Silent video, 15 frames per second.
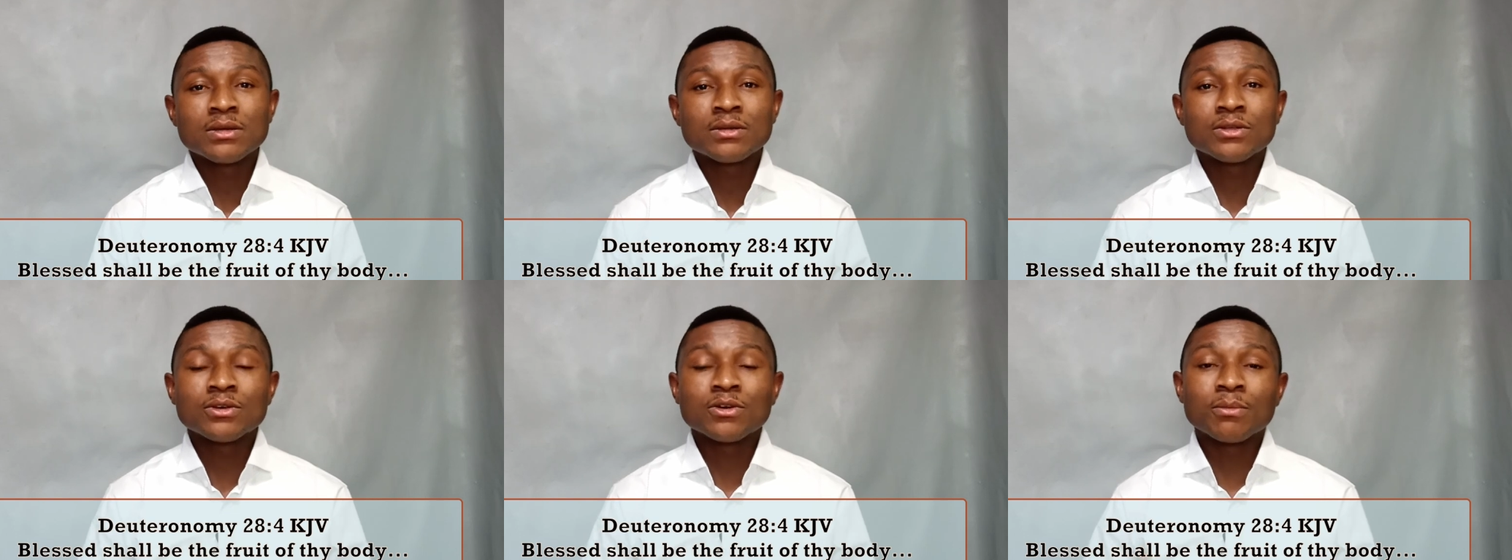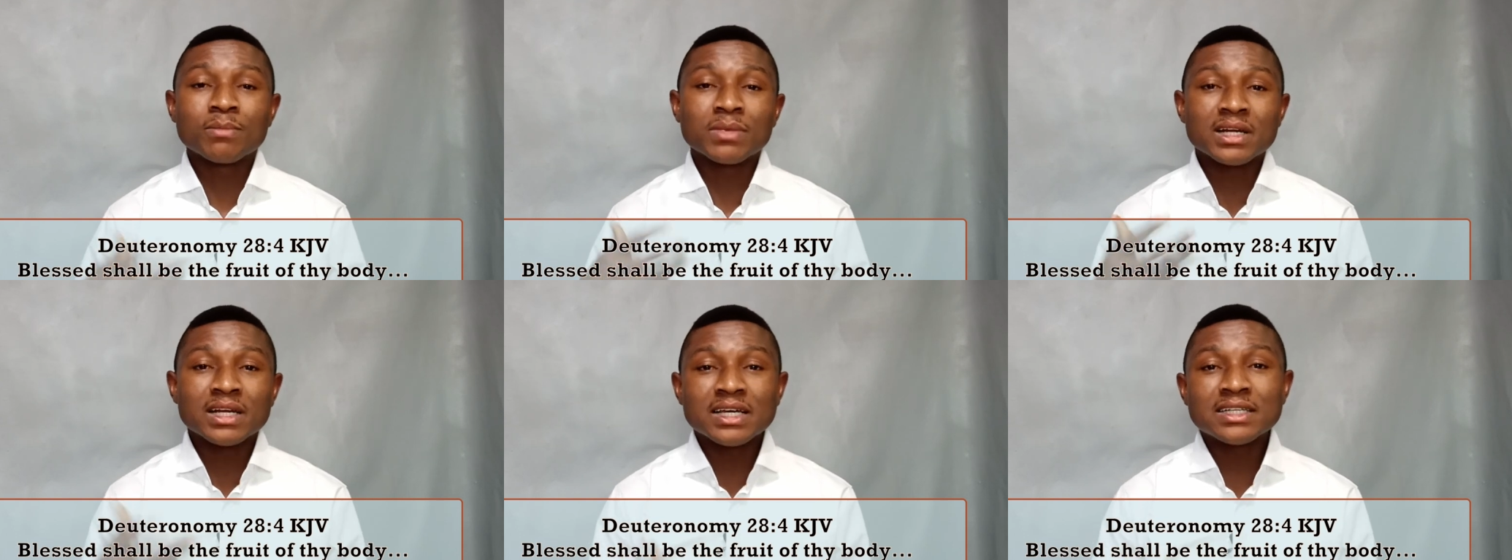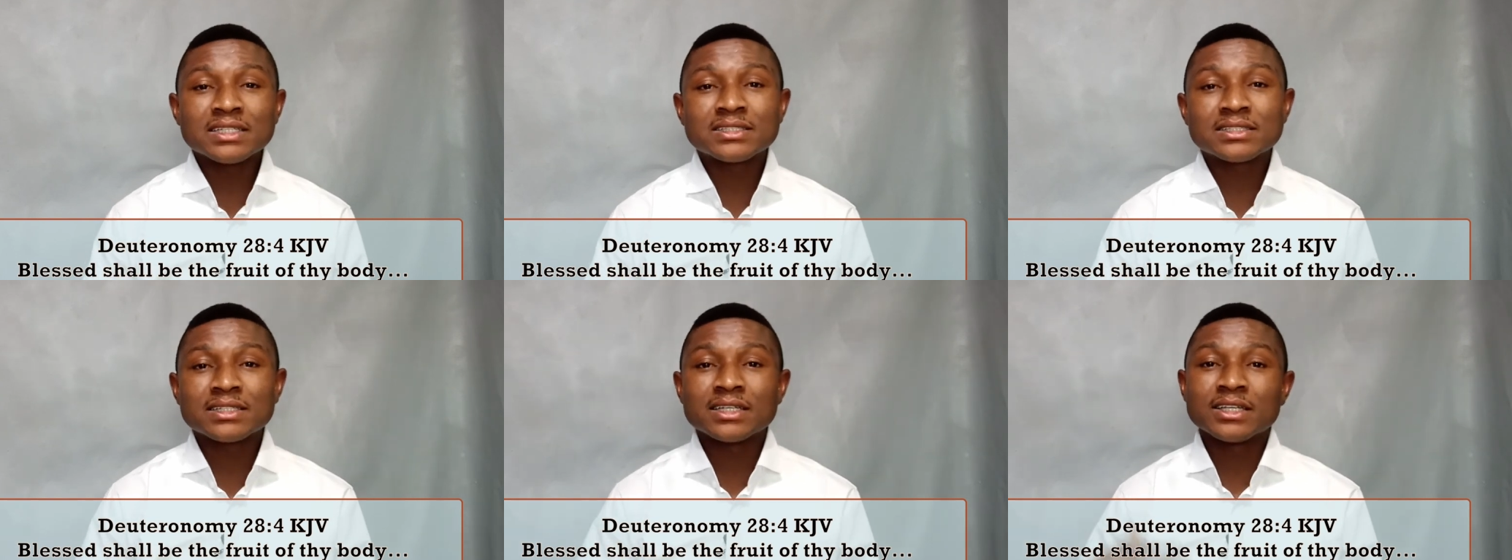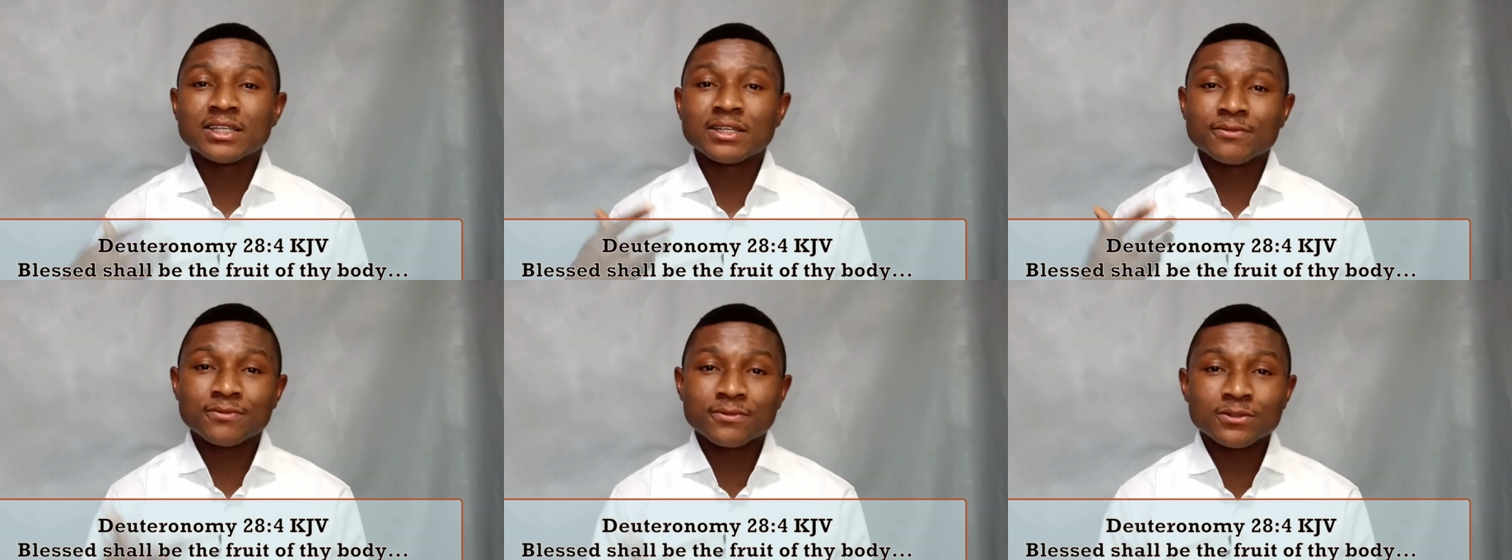You're blessed in
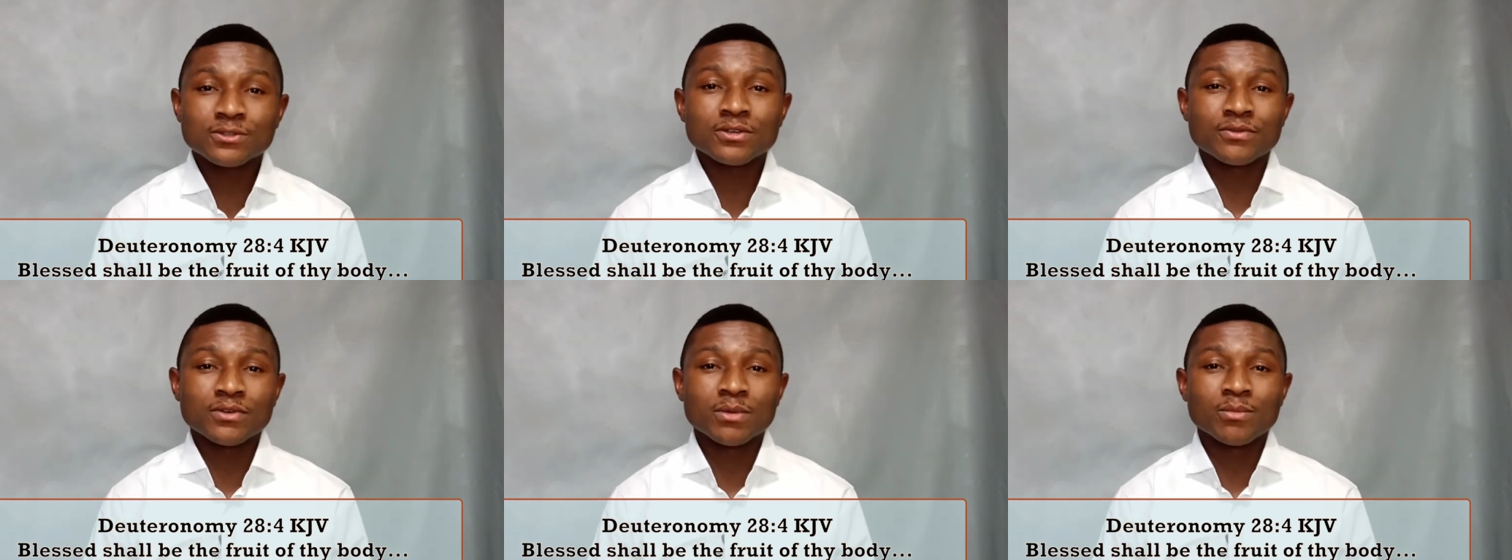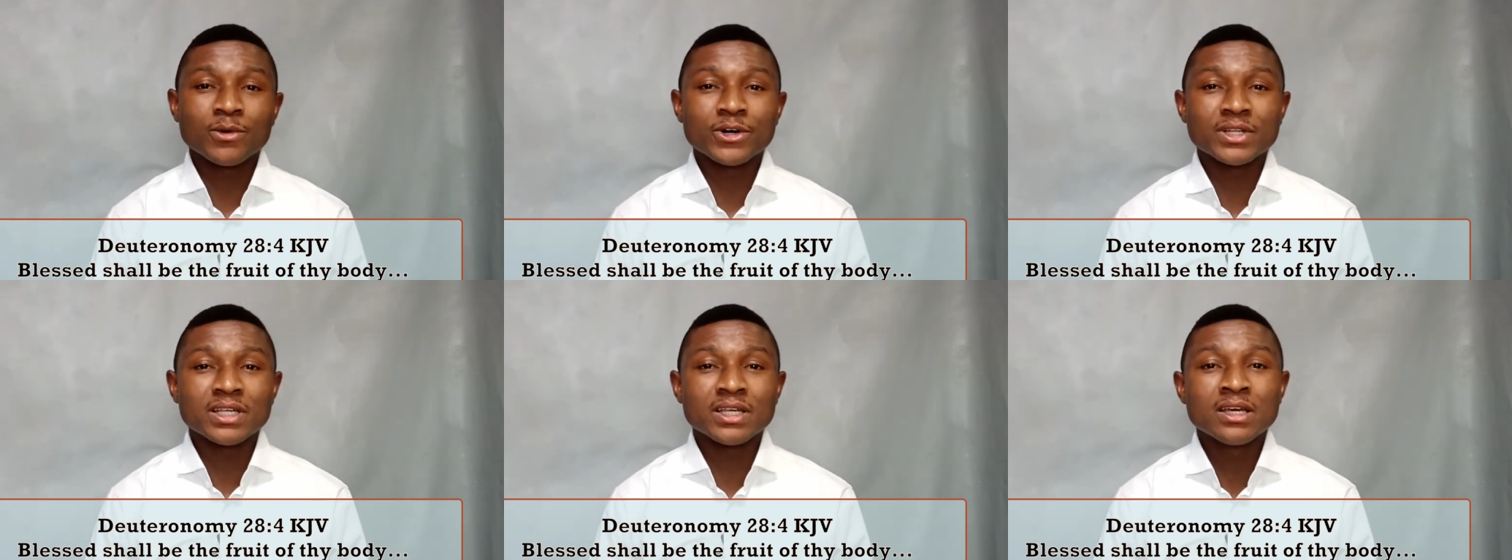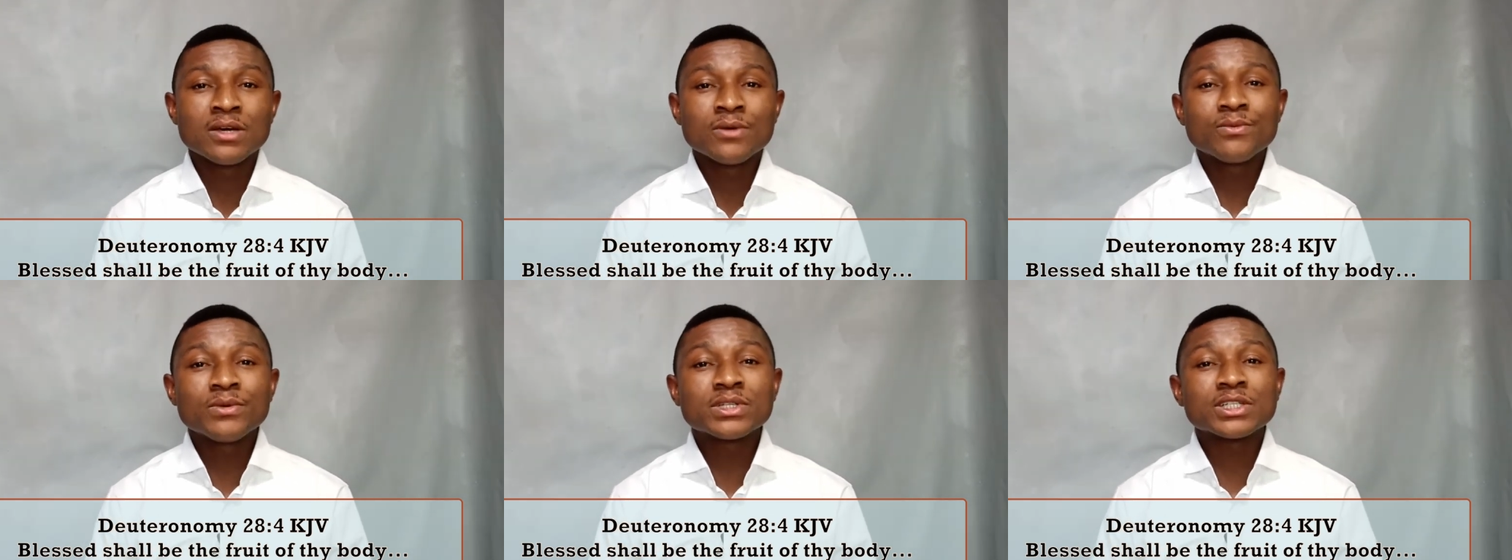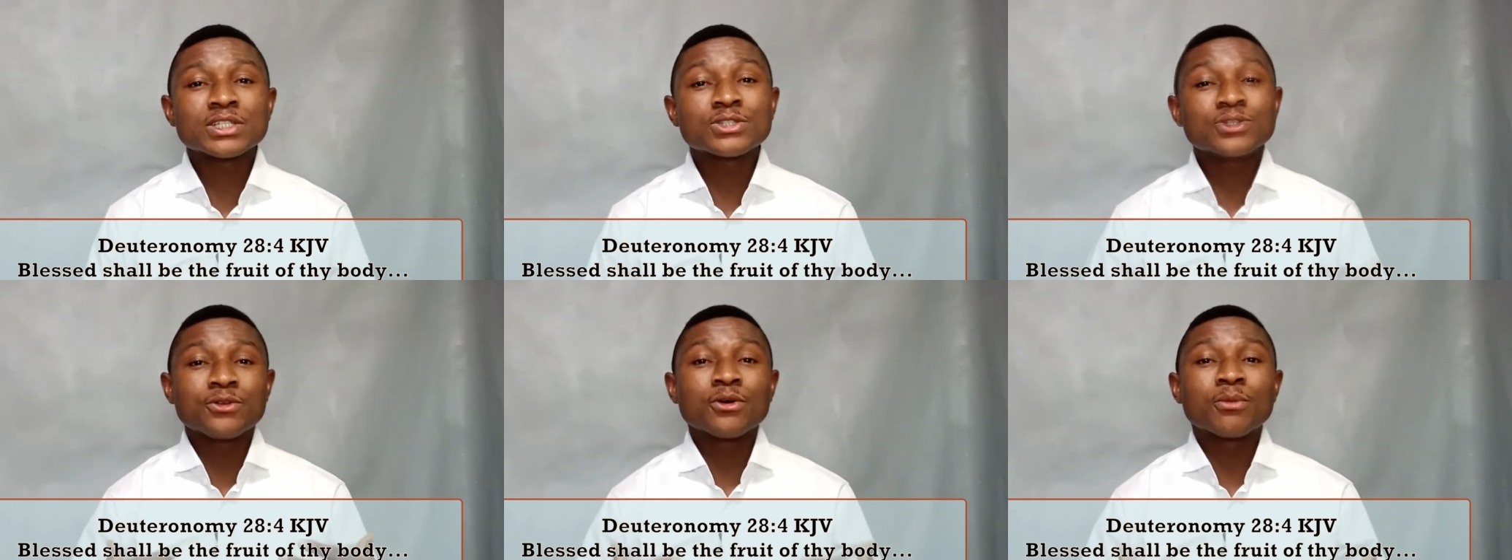the fruit of your body, which
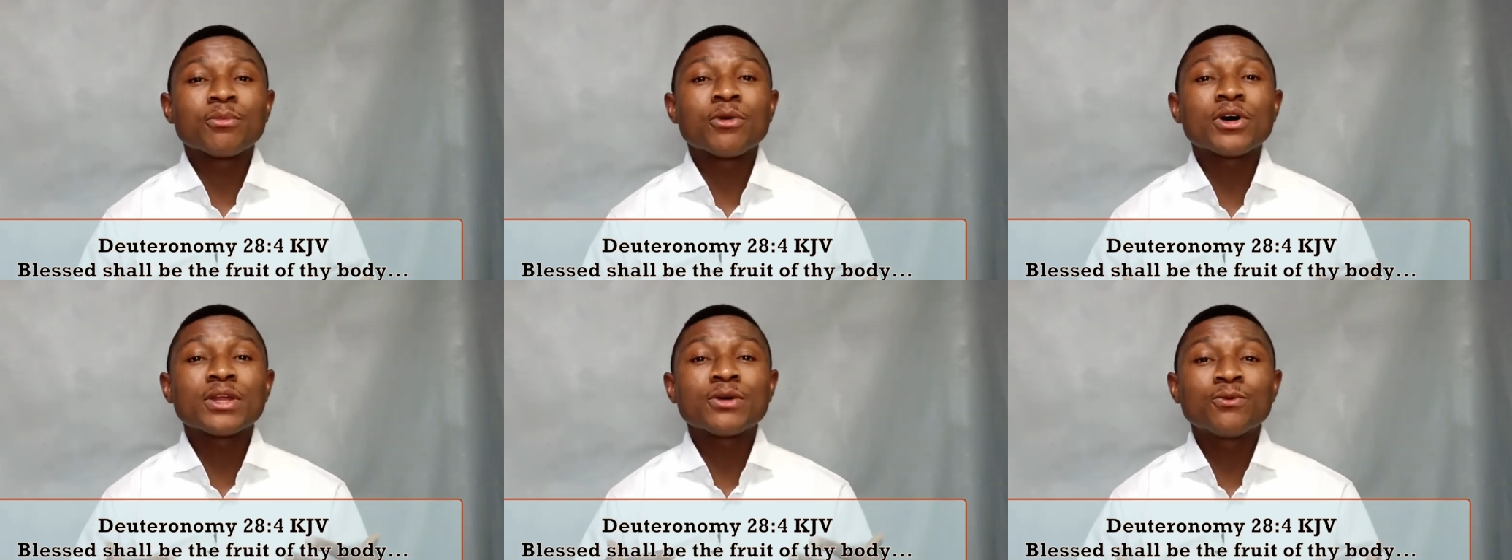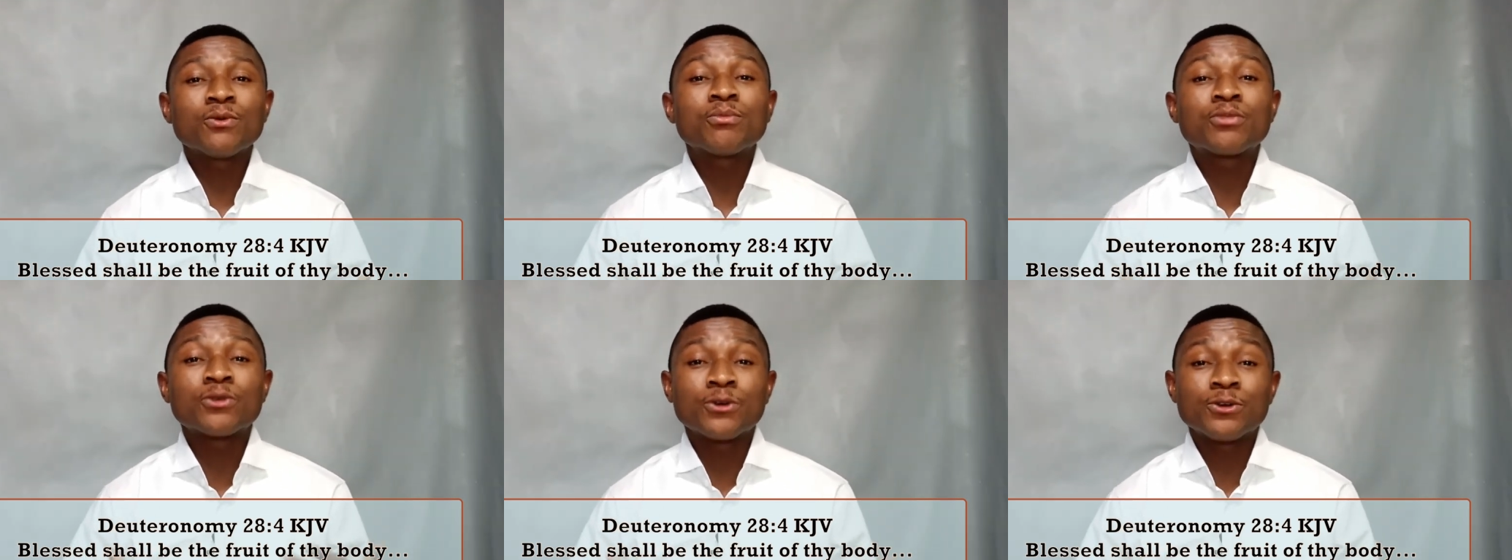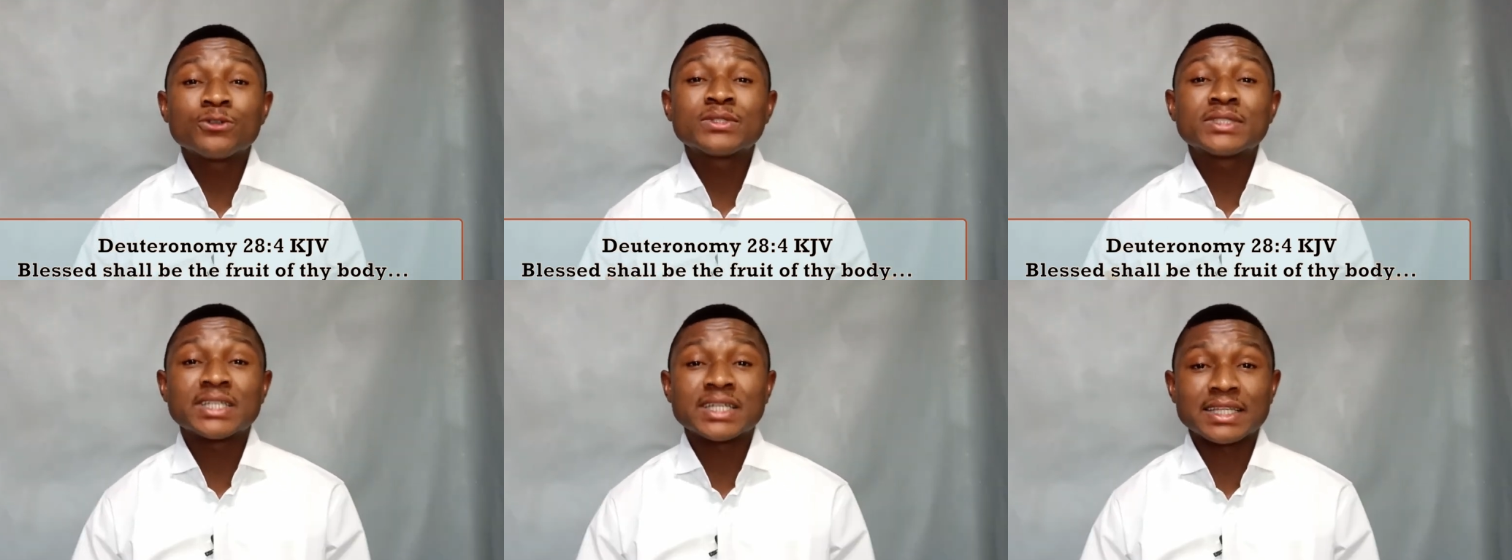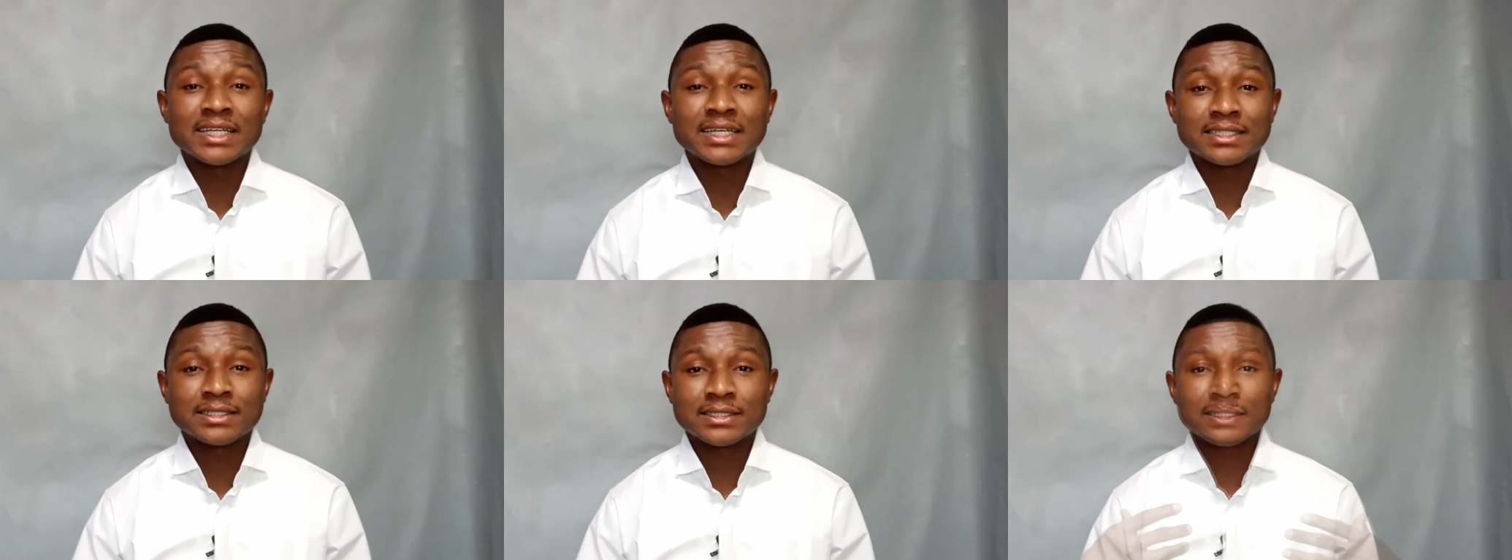is your body won't produce
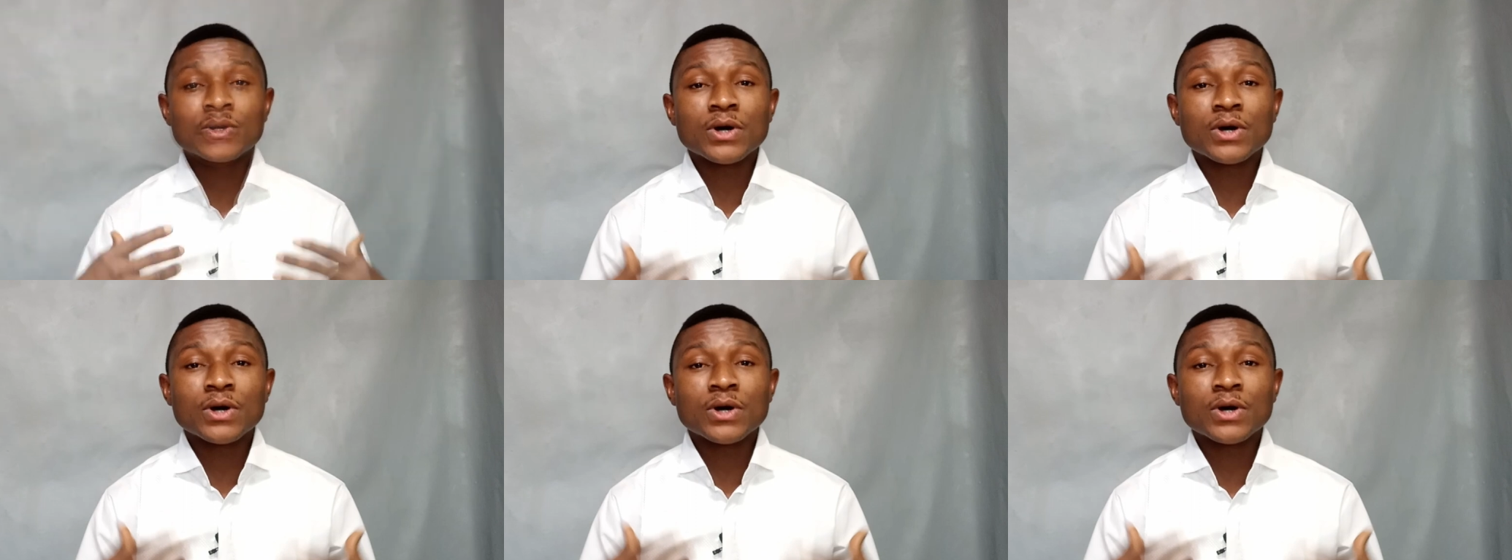sickness.